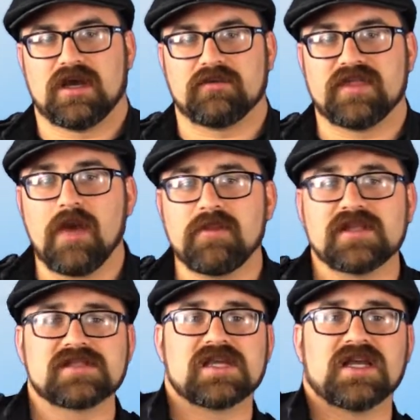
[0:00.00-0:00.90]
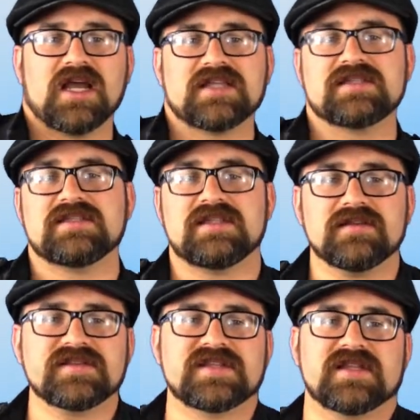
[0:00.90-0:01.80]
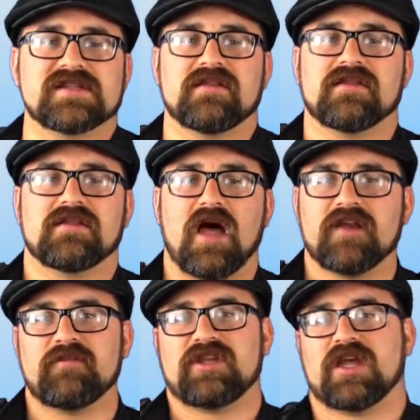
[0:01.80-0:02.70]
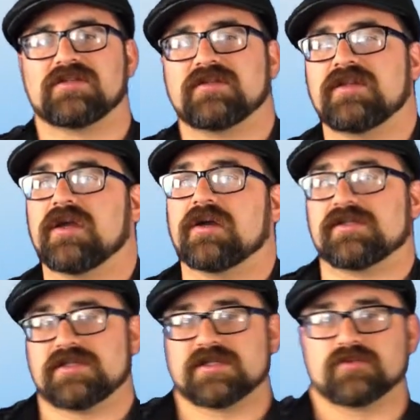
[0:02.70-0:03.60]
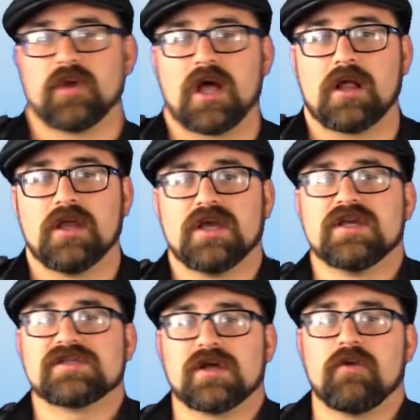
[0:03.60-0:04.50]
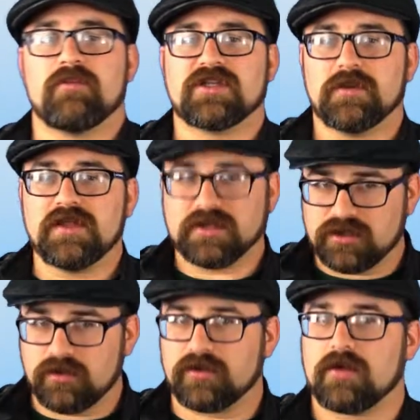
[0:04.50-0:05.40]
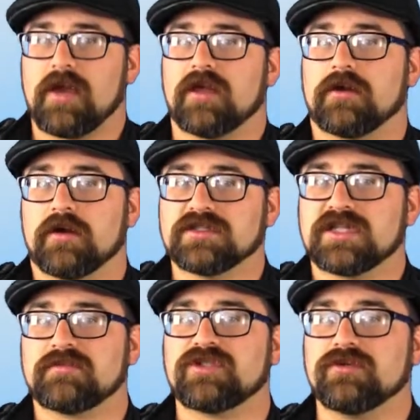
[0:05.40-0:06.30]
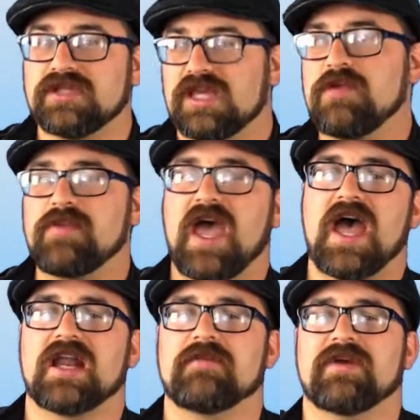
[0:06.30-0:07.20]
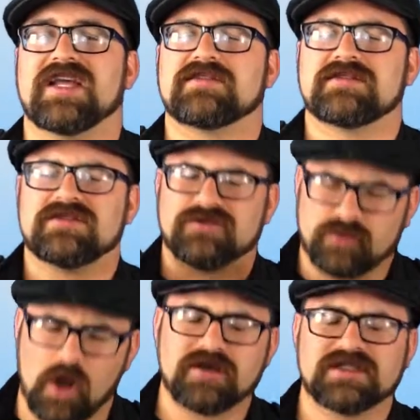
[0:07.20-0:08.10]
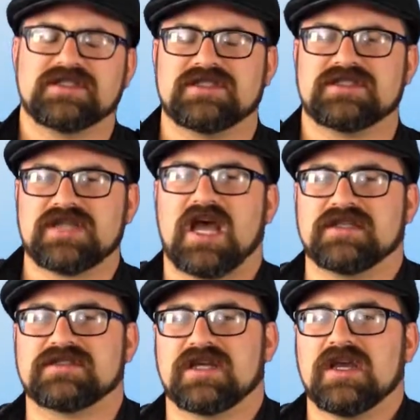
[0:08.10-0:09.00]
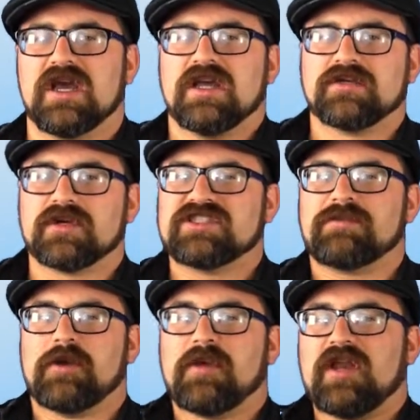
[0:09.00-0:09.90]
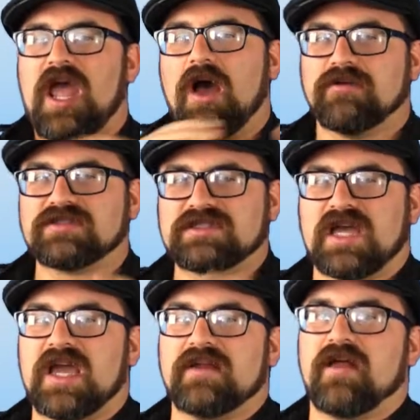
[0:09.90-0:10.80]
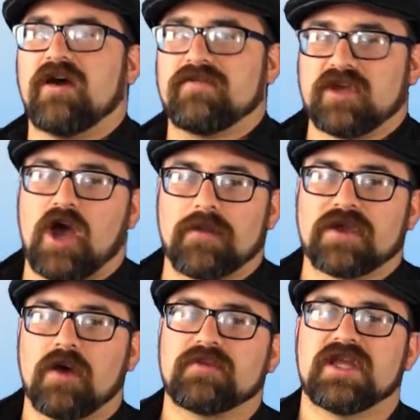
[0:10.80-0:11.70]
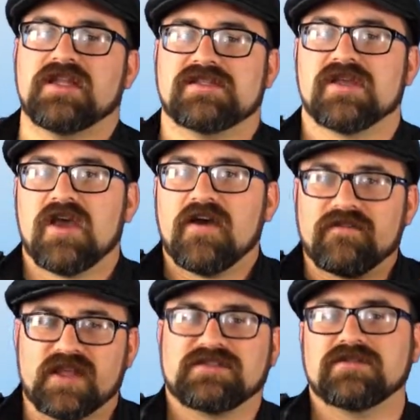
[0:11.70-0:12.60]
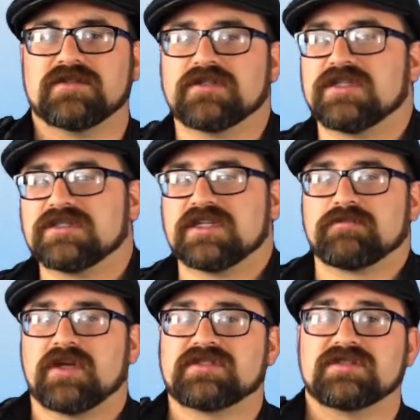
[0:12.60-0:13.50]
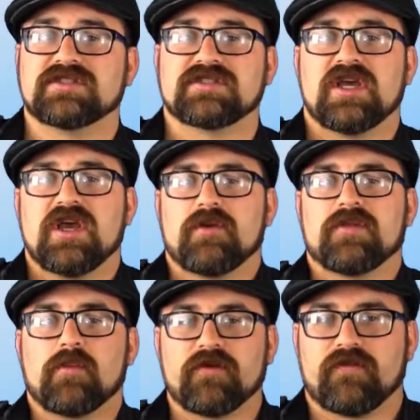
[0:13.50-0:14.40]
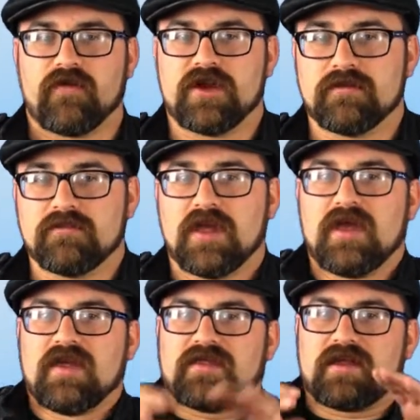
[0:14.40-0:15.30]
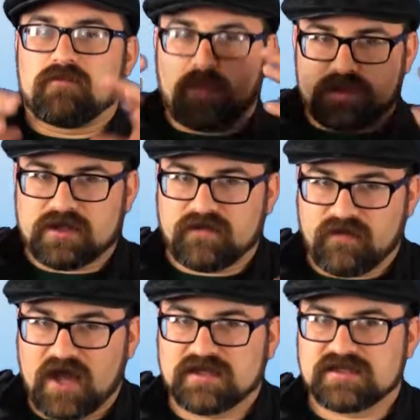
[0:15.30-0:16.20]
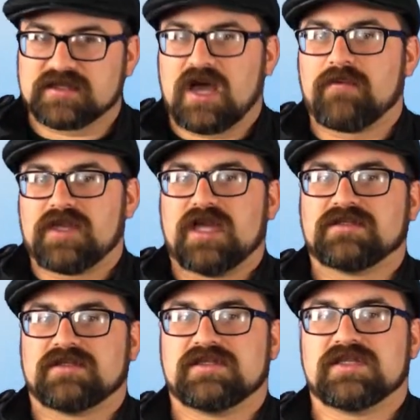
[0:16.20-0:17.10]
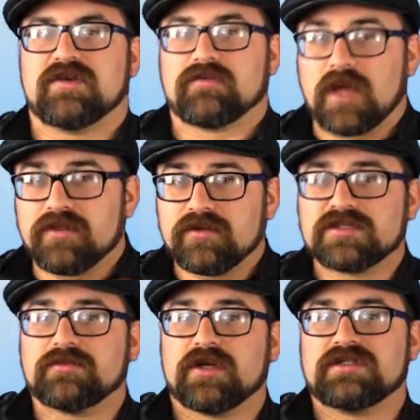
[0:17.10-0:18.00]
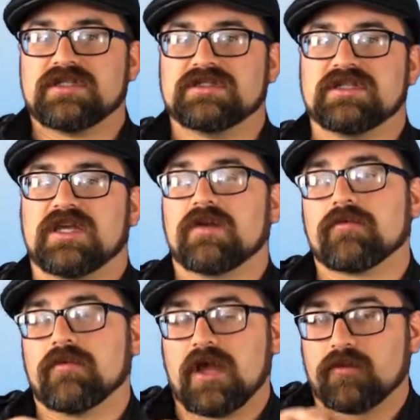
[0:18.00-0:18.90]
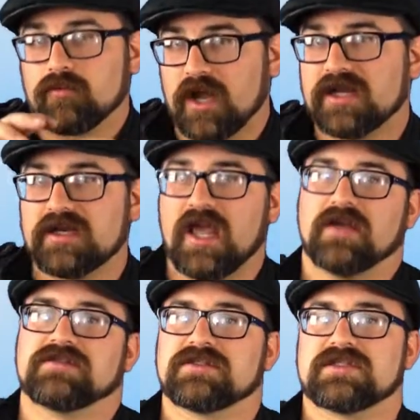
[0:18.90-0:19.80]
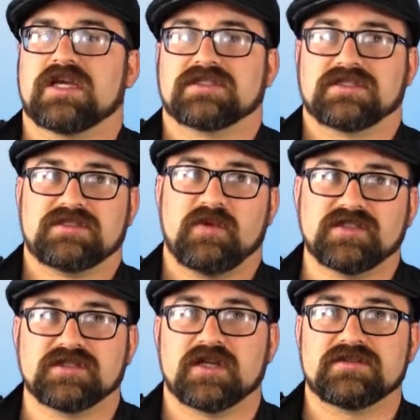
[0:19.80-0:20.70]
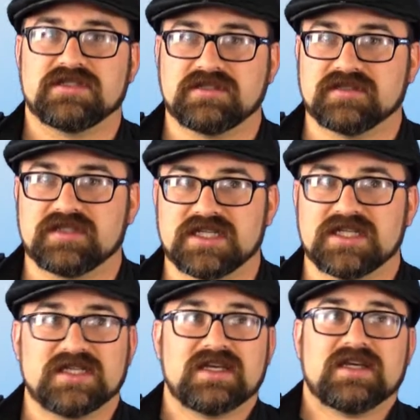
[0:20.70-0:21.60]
With that being said, I still sense a lot of potential in the artist as well. So between the two of them, I encourage them to keep at it, but I strongly suggest to experiment outside of the comic updates. Flex those artistic muscles with more freedom than what confines the comic as you see. Run through some artistic and writing exercises, especially artistically.